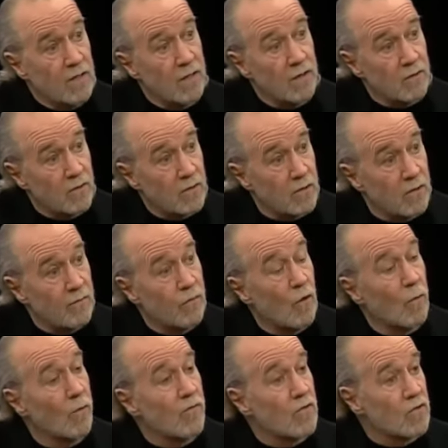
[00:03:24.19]
in a
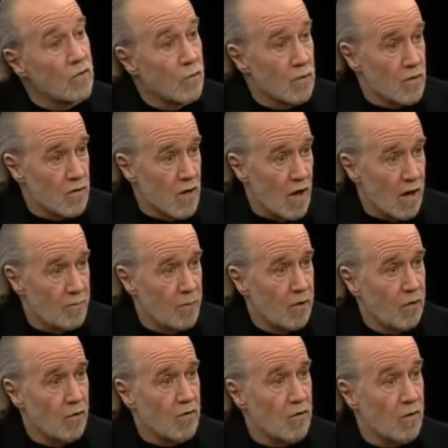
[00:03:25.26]
form of suicide
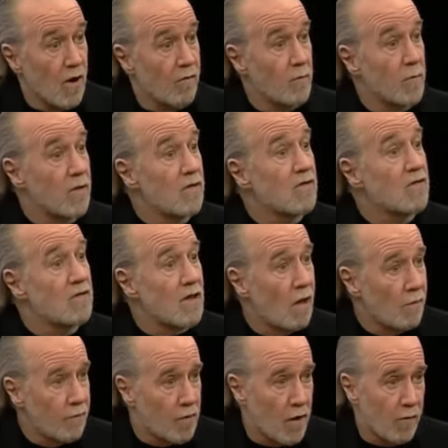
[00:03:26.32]
because government is
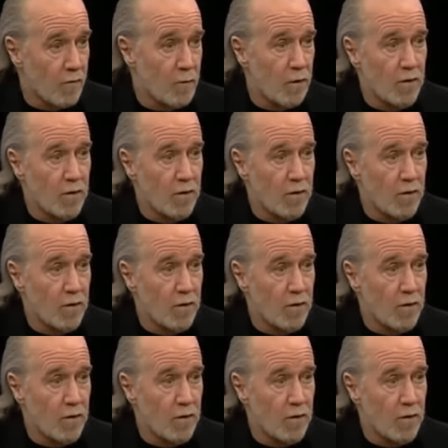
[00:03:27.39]
self-government.